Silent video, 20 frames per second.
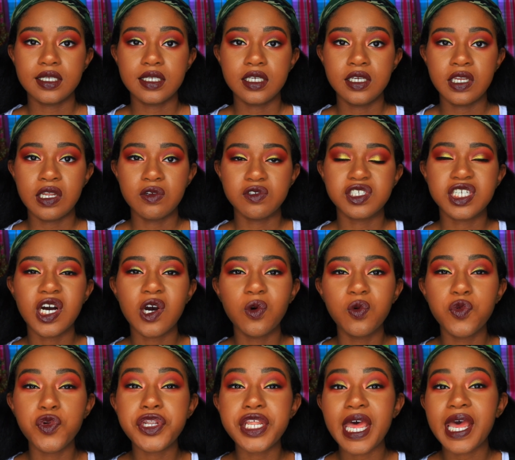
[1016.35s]
you know,
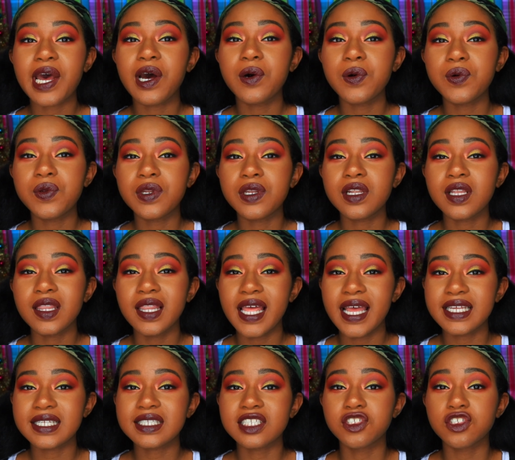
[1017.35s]
toned down,
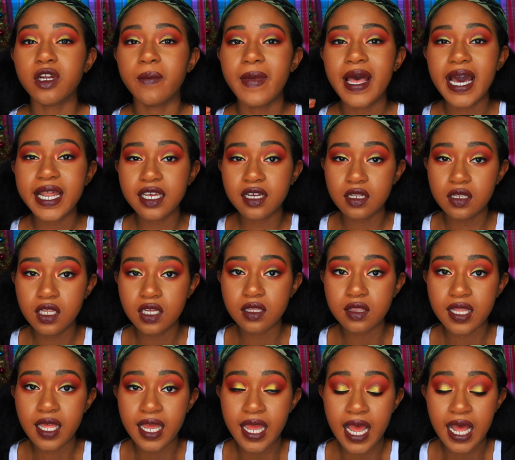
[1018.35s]
less dramatic look
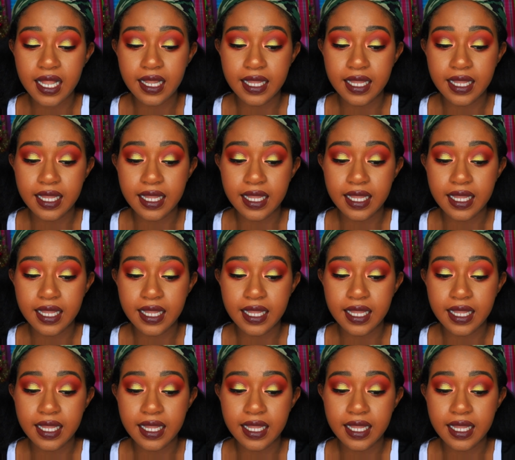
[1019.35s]
that,